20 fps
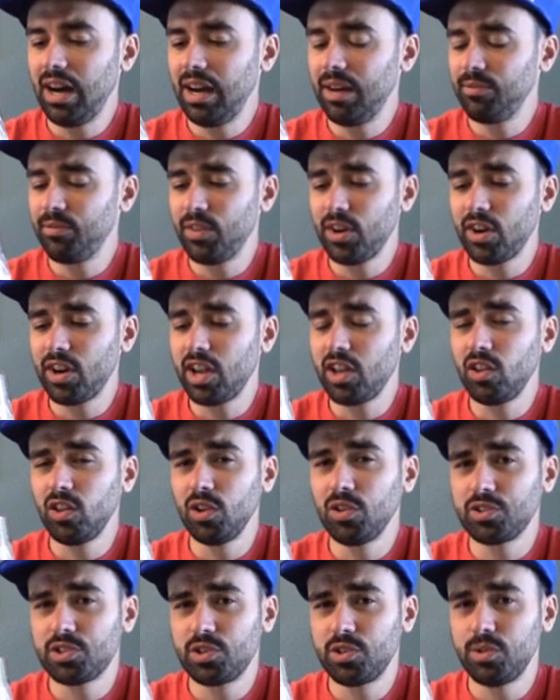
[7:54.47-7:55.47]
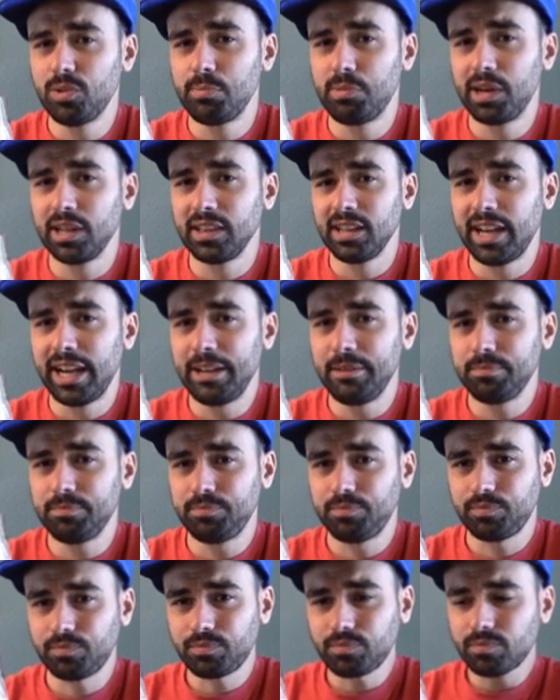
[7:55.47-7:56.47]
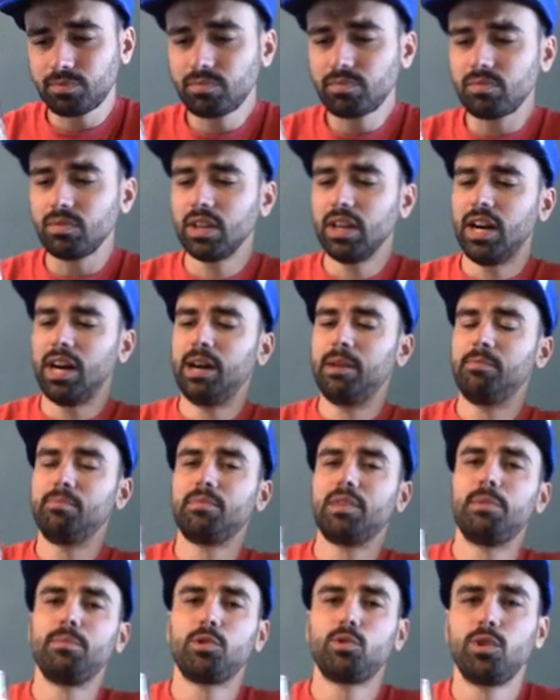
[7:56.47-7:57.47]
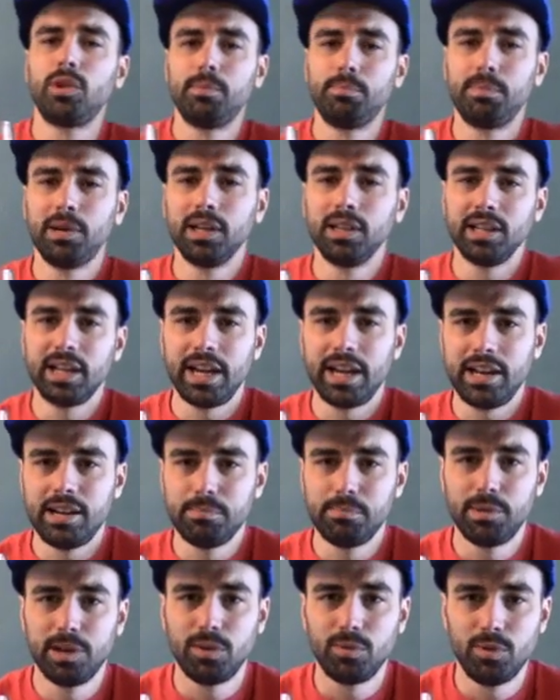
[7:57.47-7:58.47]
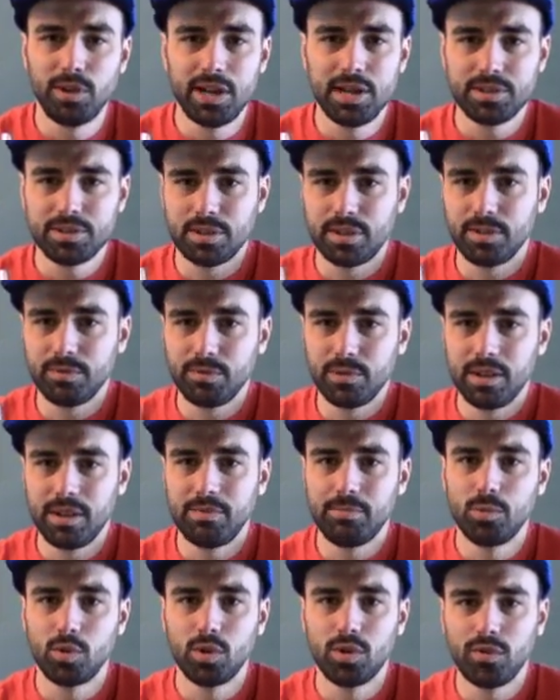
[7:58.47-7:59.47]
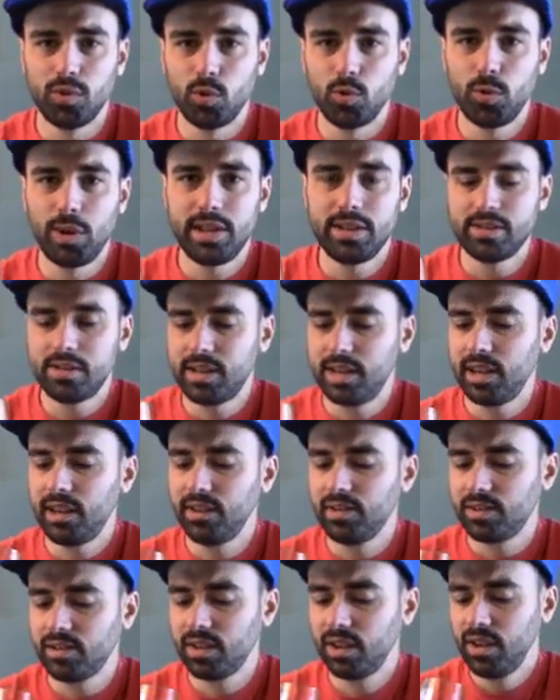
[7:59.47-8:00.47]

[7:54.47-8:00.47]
very close to a Bud Light, in between a Bud Light and a Budweiser, more of a wheat taste.